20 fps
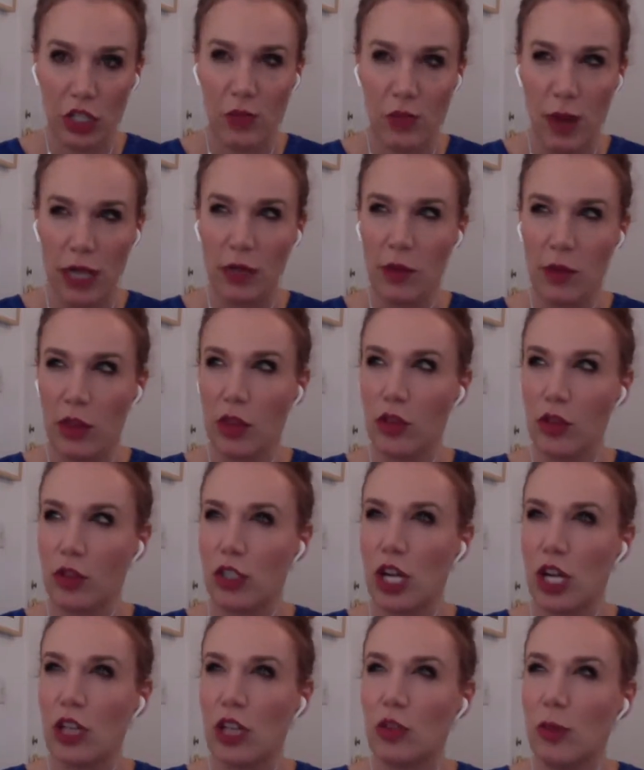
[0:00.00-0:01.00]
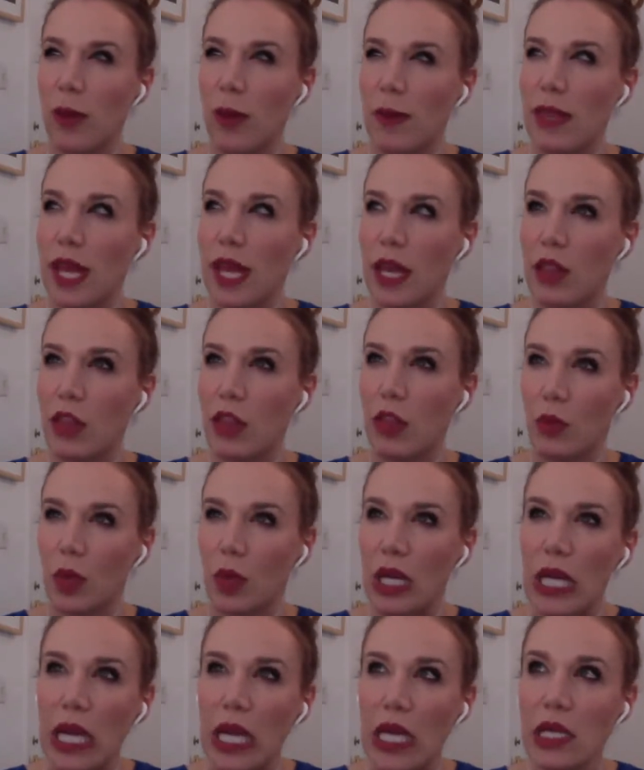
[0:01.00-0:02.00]
She's pregnant with a third child, or maybe they had
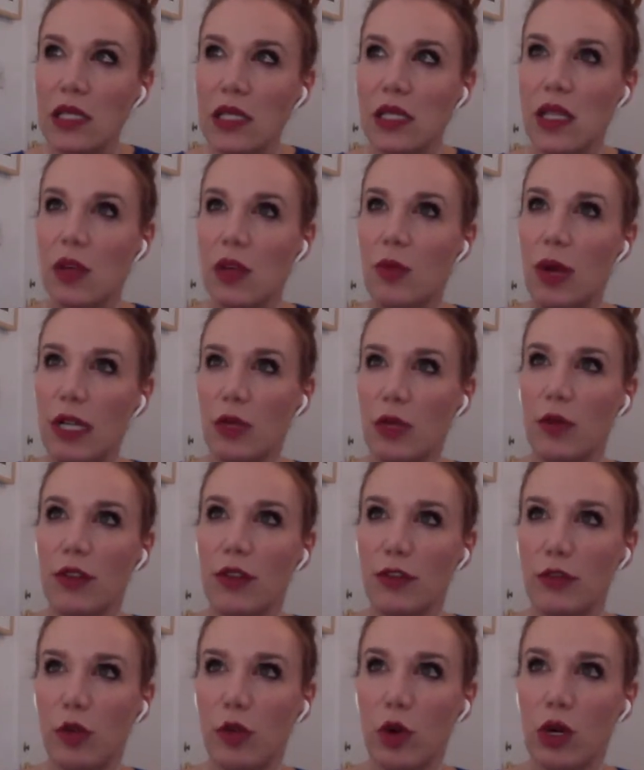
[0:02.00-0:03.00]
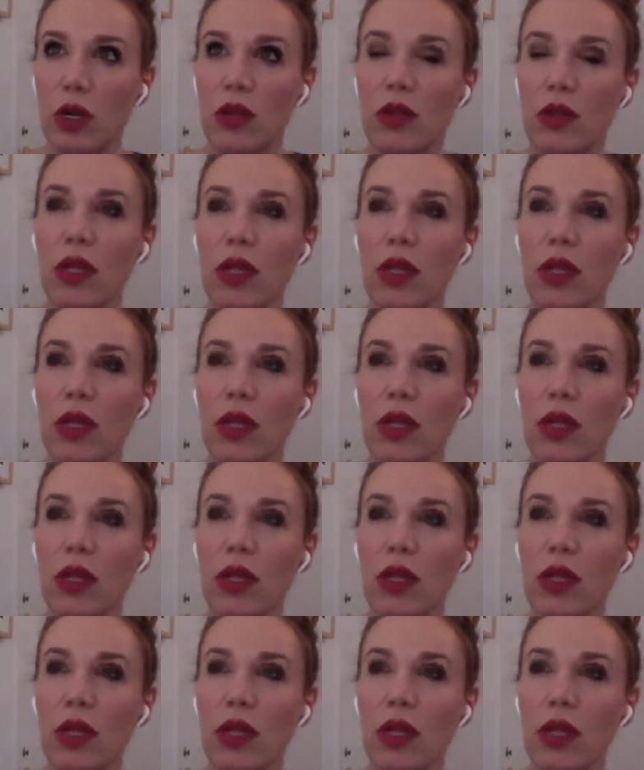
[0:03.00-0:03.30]
three kids and they're pregnant with a fourth.